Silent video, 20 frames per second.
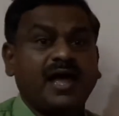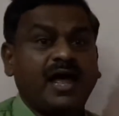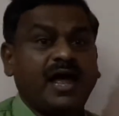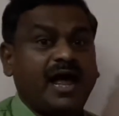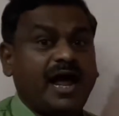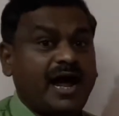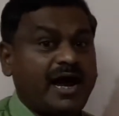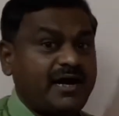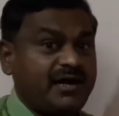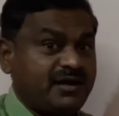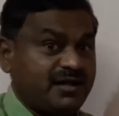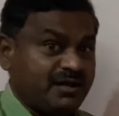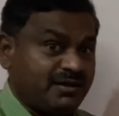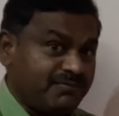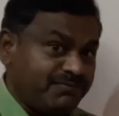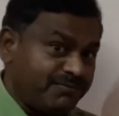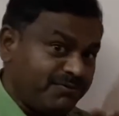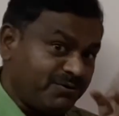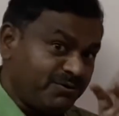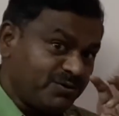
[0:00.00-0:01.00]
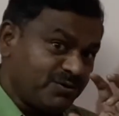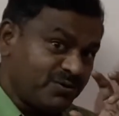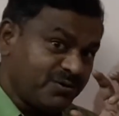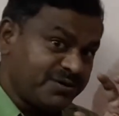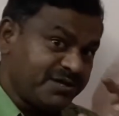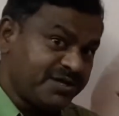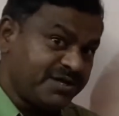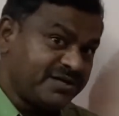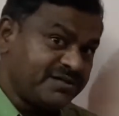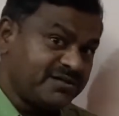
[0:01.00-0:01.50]
And if you
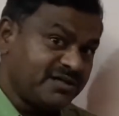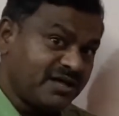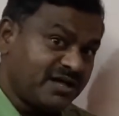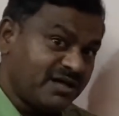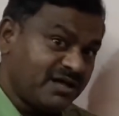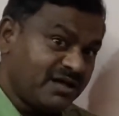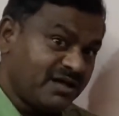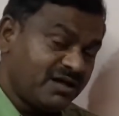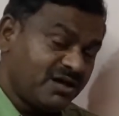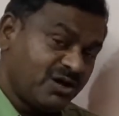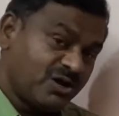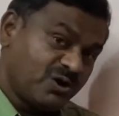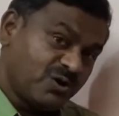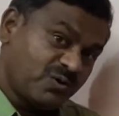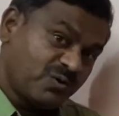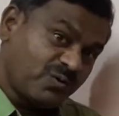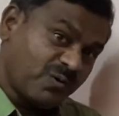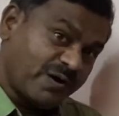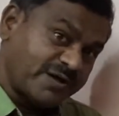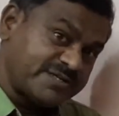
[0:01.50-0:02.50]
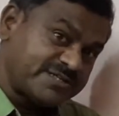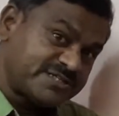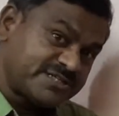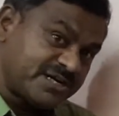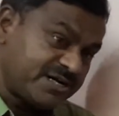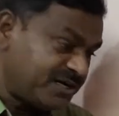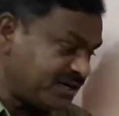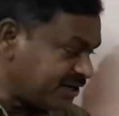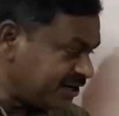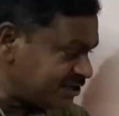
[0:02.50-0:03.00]
knowing the
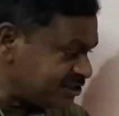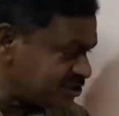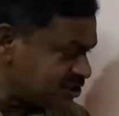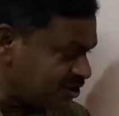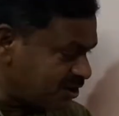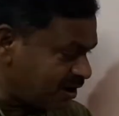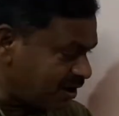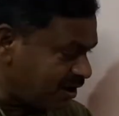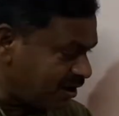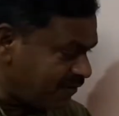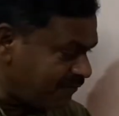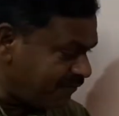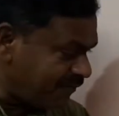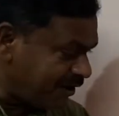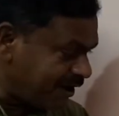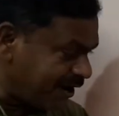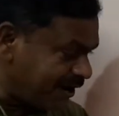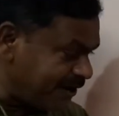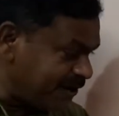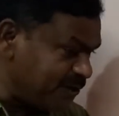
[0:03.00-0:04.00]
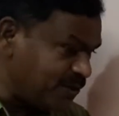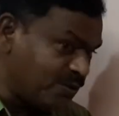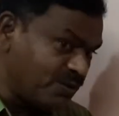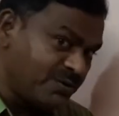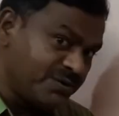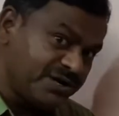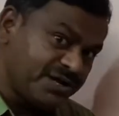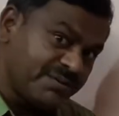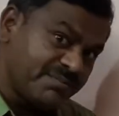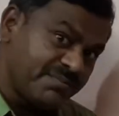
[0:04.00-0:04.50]
concentration of
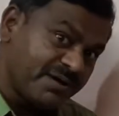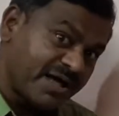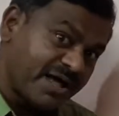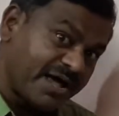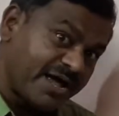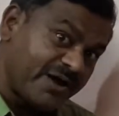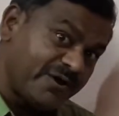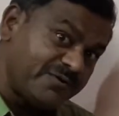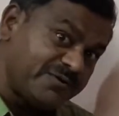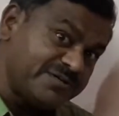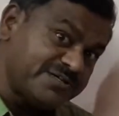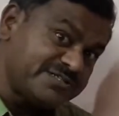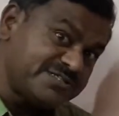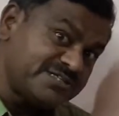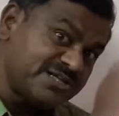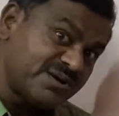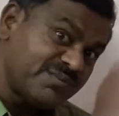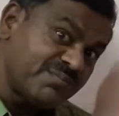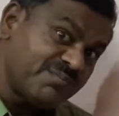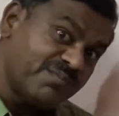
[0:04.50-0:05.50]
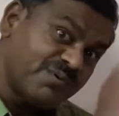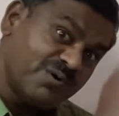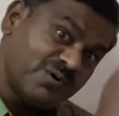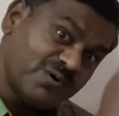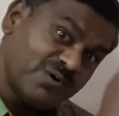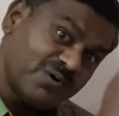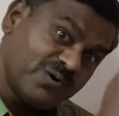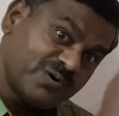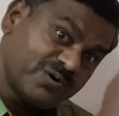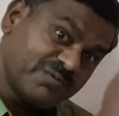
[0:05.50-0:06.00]
hydronium ion is the
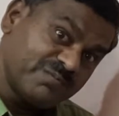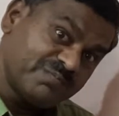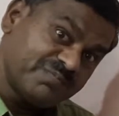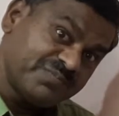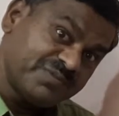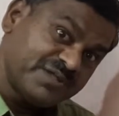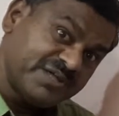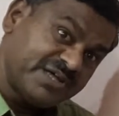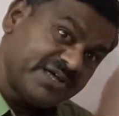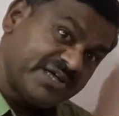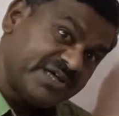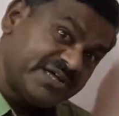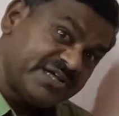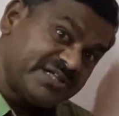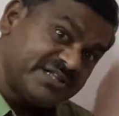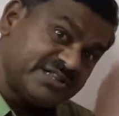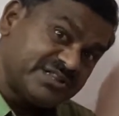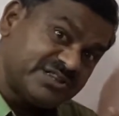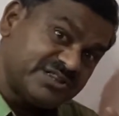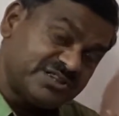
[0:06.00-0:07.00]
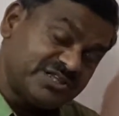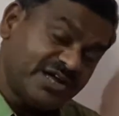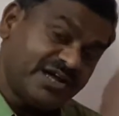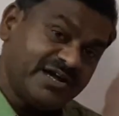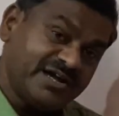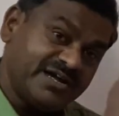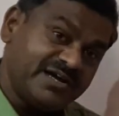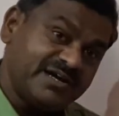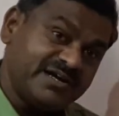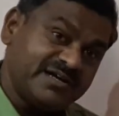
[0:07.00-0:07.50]
more,
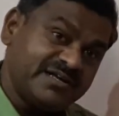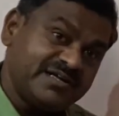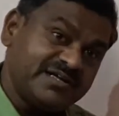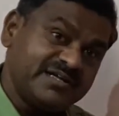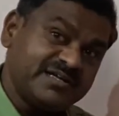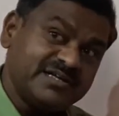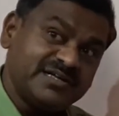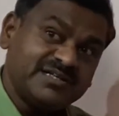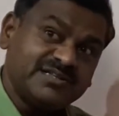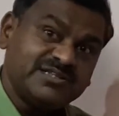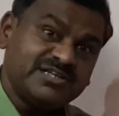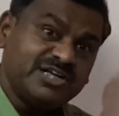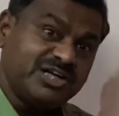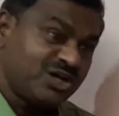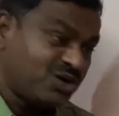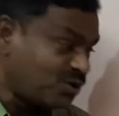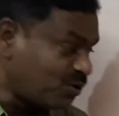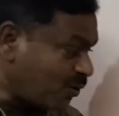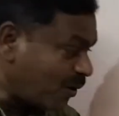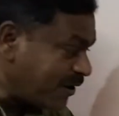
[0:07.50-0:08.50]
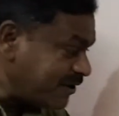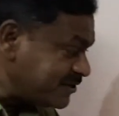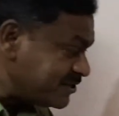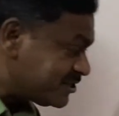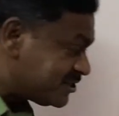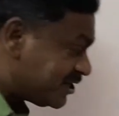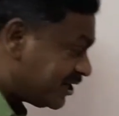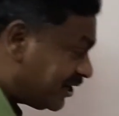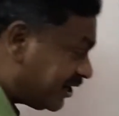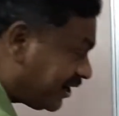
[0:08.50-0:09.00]
then the
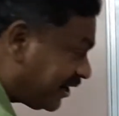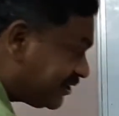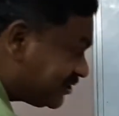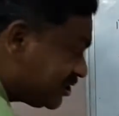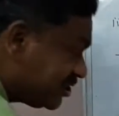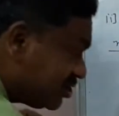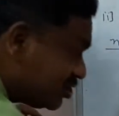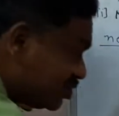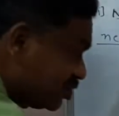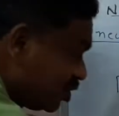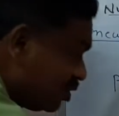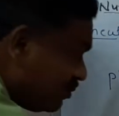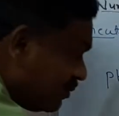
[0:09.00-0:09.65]
concentration should